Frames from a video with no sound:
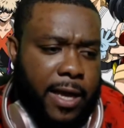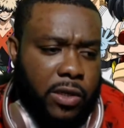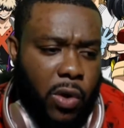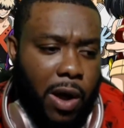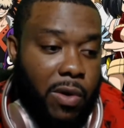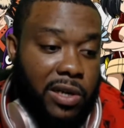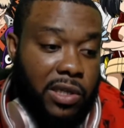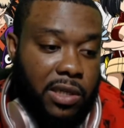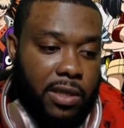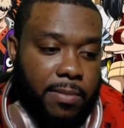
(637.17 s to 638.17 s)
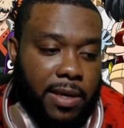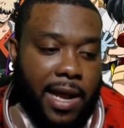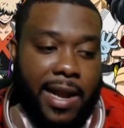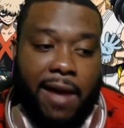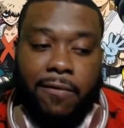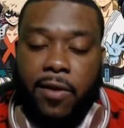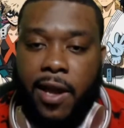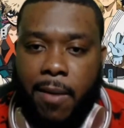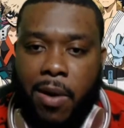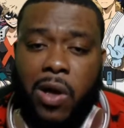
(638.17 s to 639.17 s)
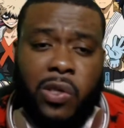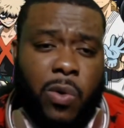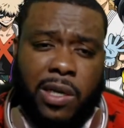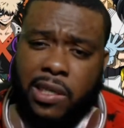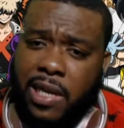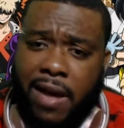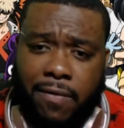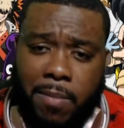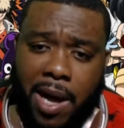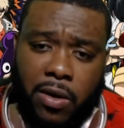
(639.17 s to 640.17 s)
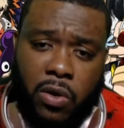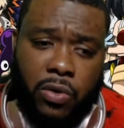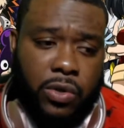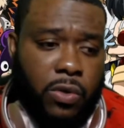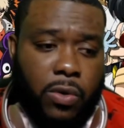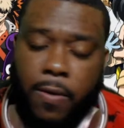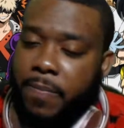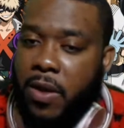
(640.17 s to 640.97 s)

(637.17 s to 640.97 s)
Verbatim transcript: So I want to see something like that for him. I also want to see that for Bakugo too.